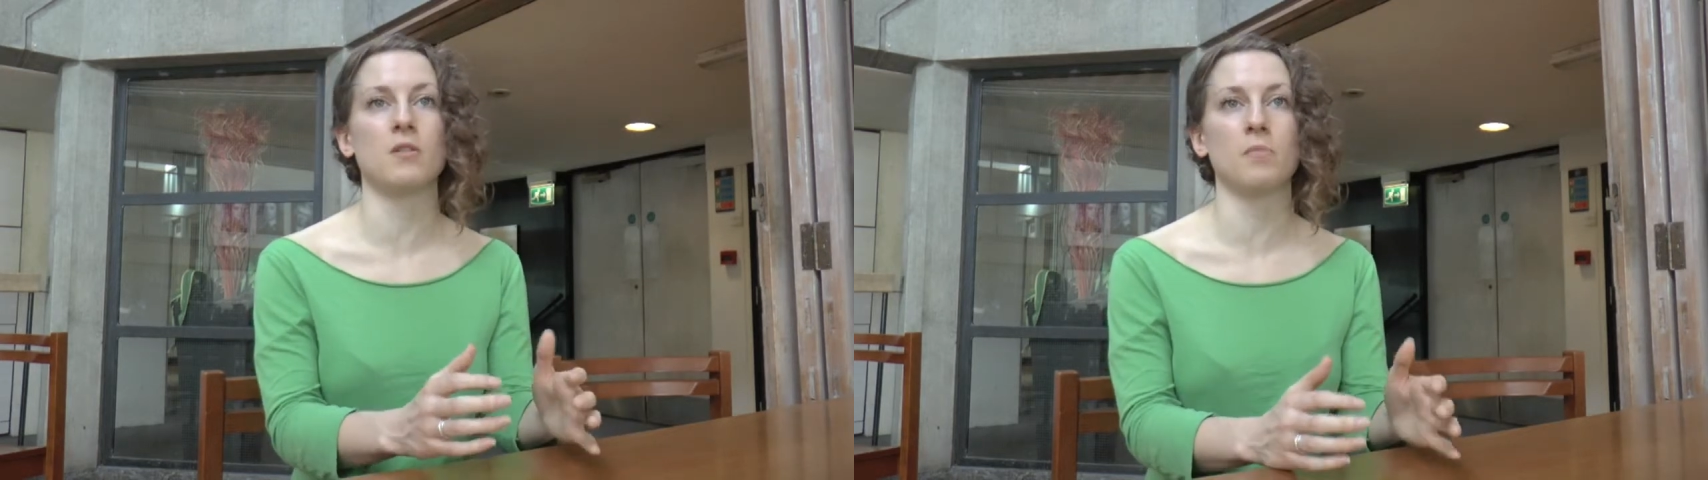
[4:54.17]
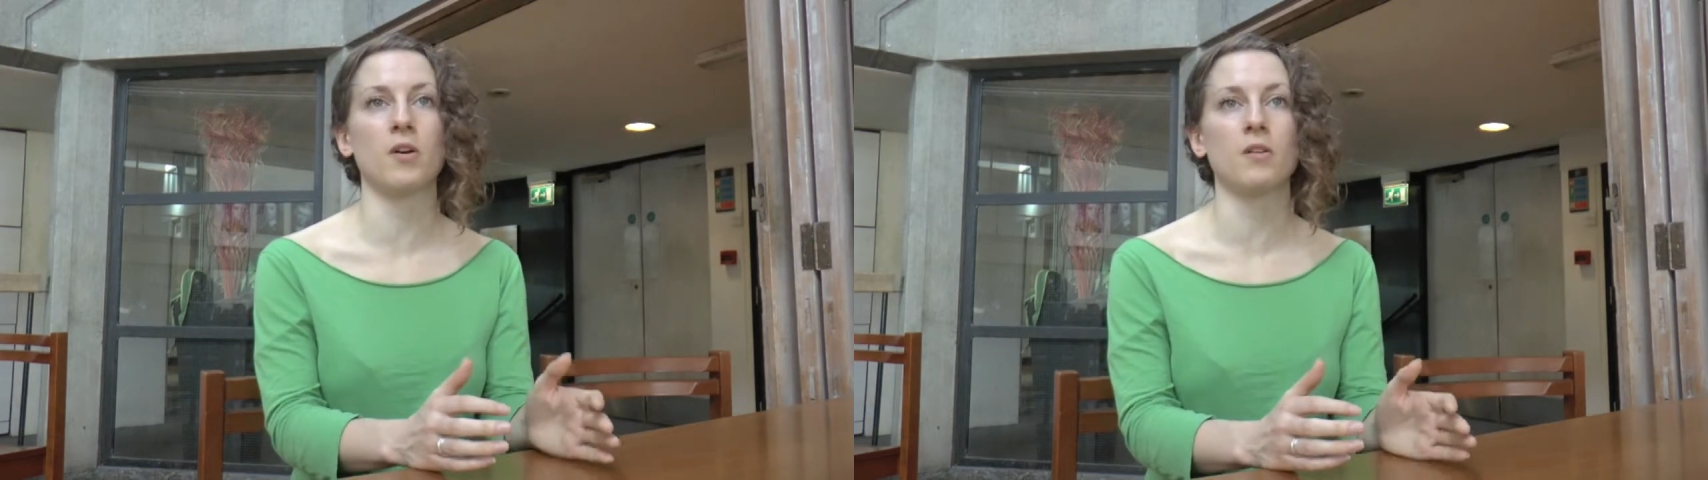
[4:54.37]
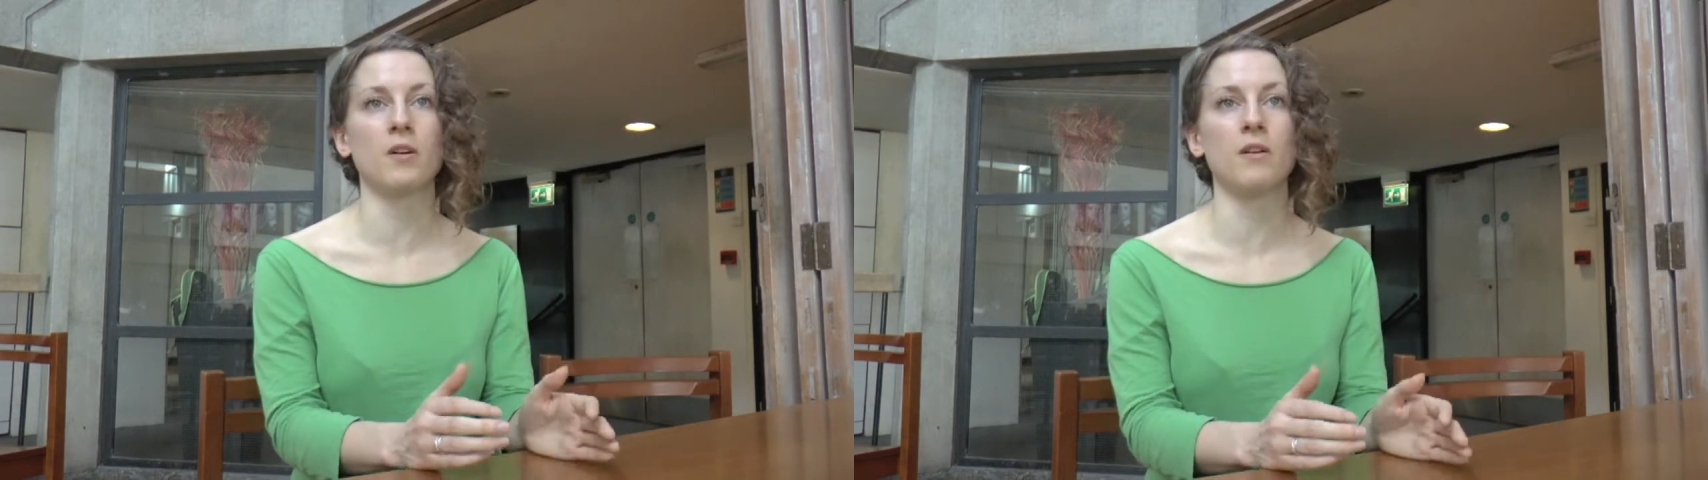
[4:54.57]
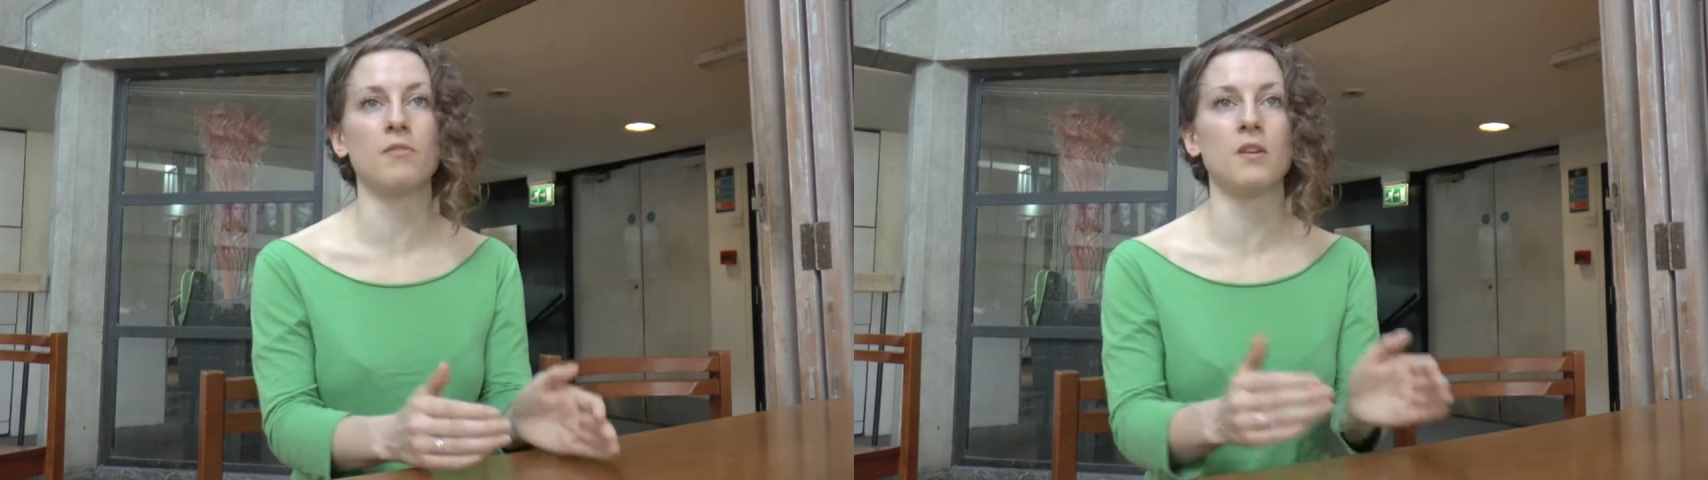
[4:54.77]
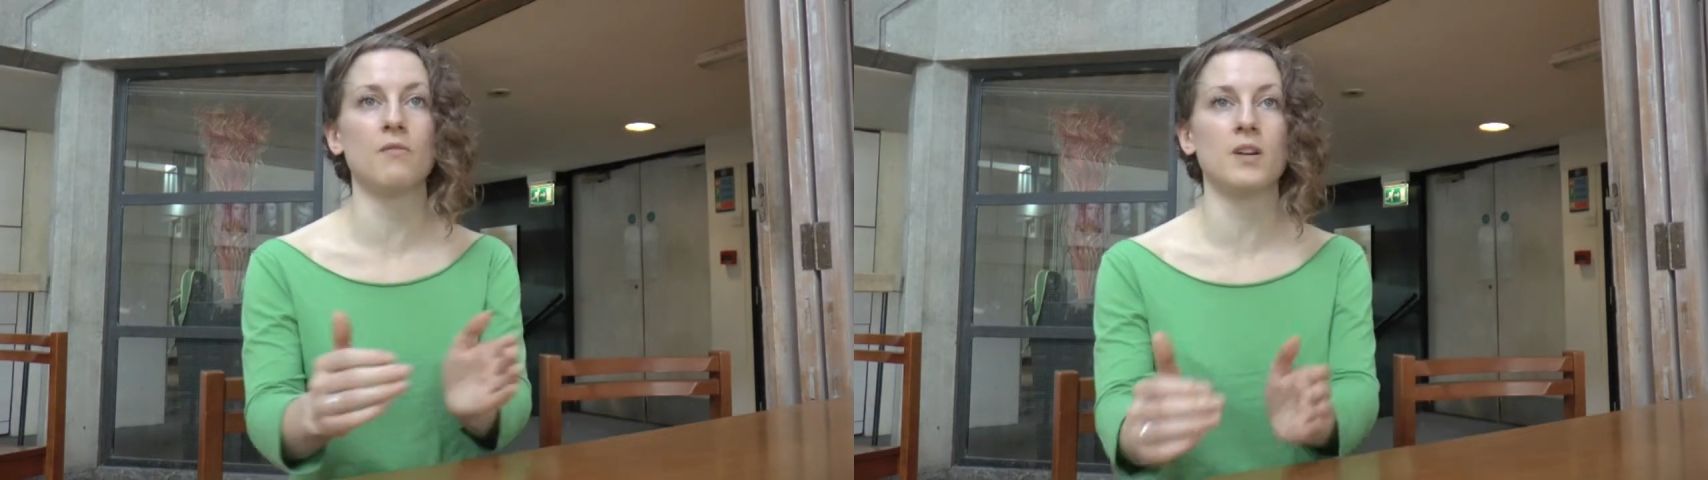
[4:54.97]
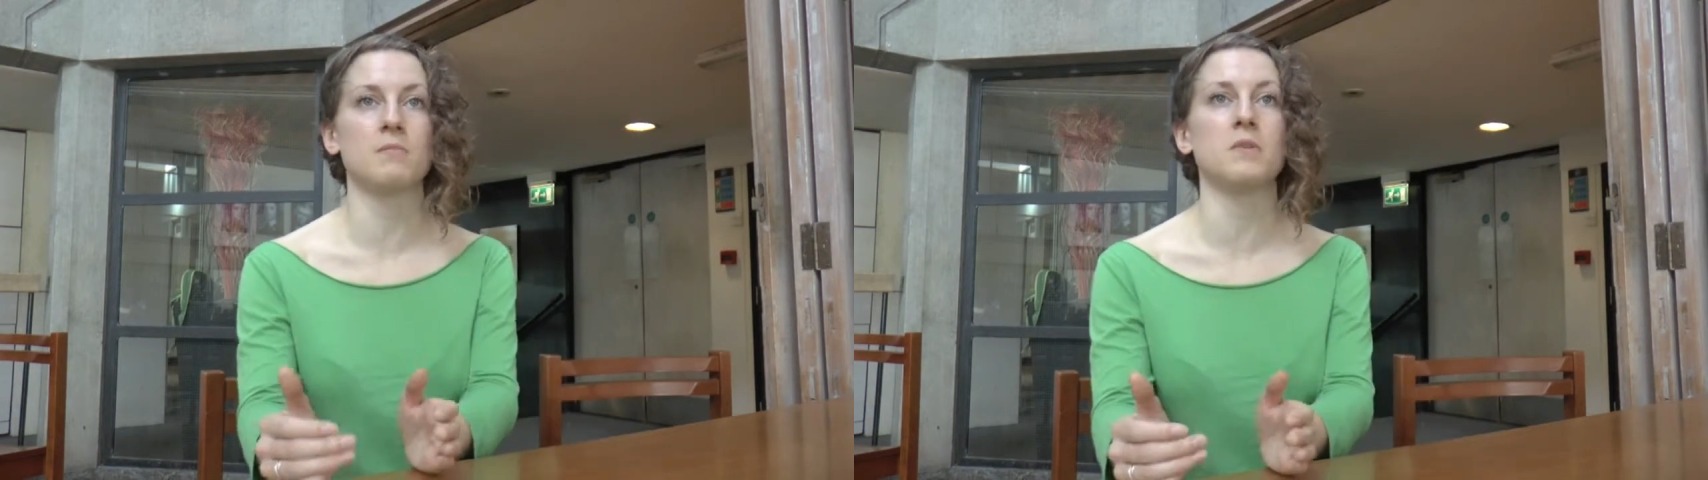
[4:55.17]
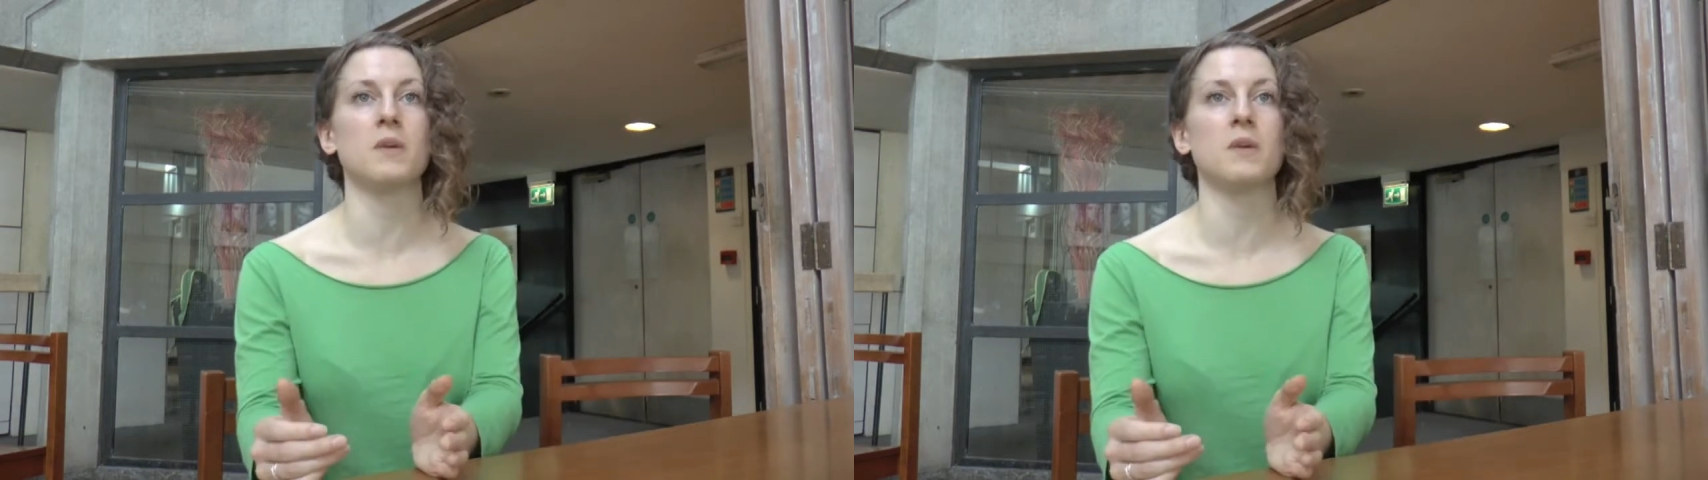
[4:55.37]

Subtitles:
on the part of the investment